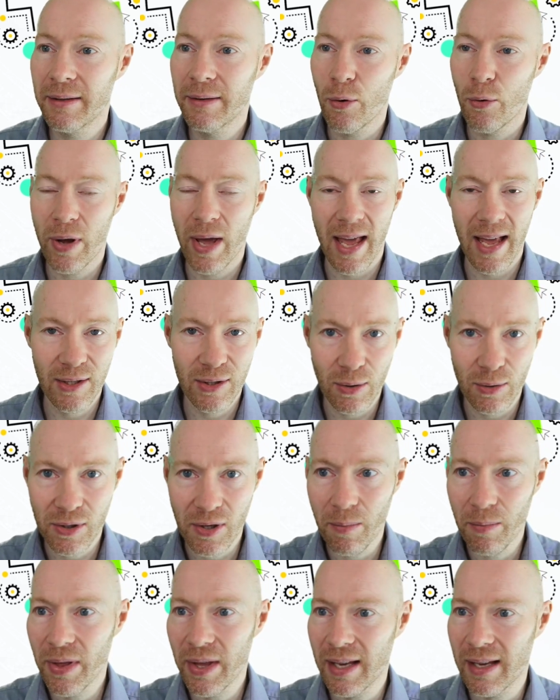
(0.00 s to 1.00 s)
Okay, so
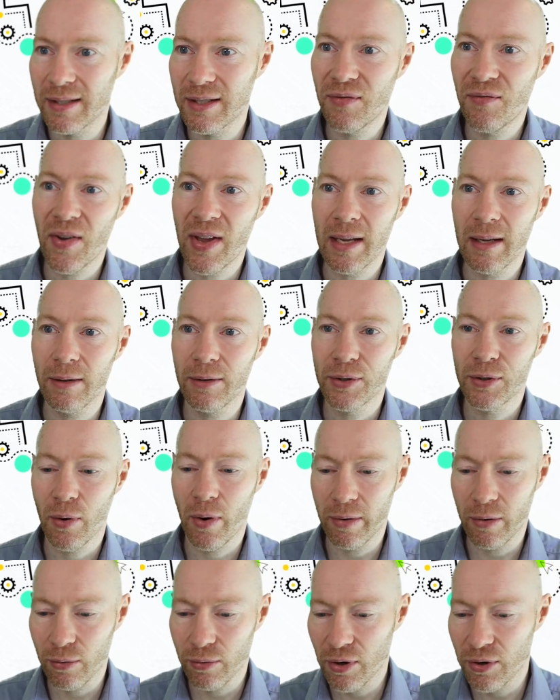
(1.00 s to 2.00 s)
something has failed, so I'm
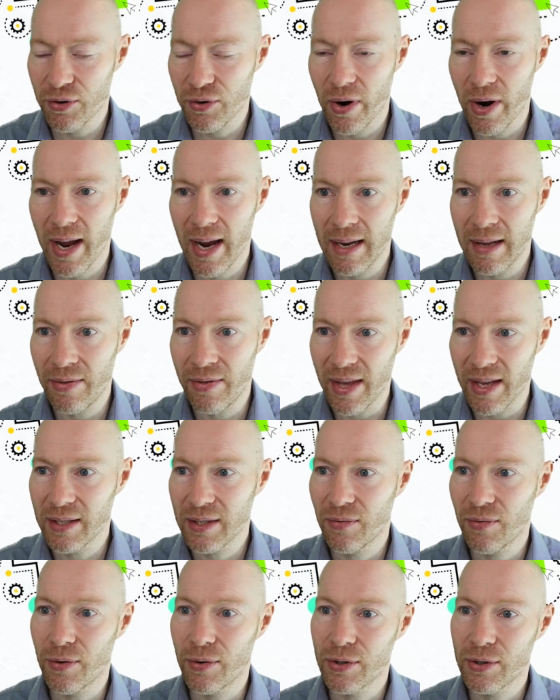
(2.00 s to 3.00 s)
going to try this
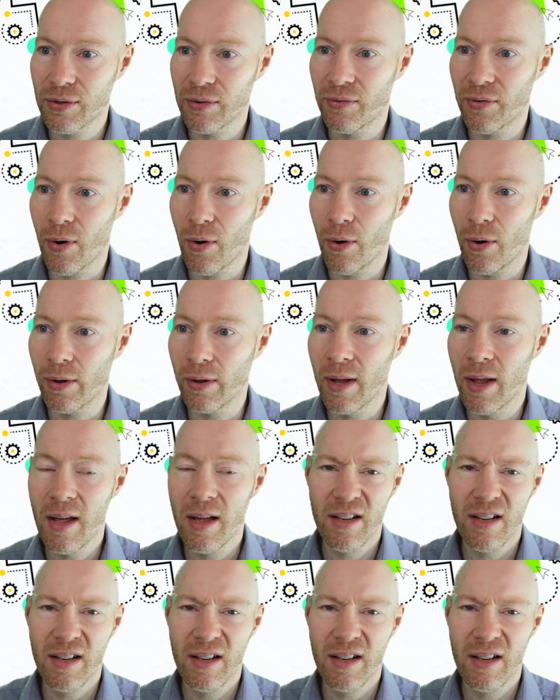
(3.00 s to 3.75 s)
first of all.